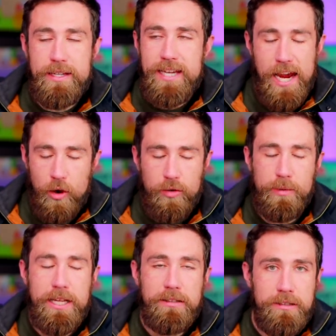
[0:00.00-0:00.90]
the
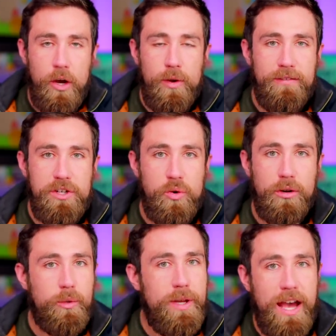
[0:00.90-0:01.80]
terribly low
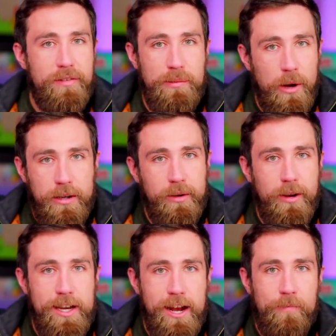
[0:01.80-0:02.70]
inventory we have in the market
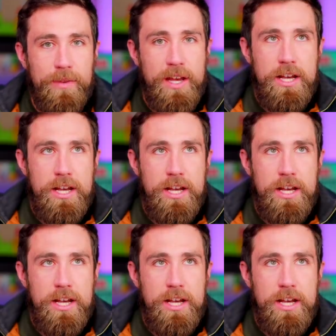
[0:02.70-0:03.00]
right now.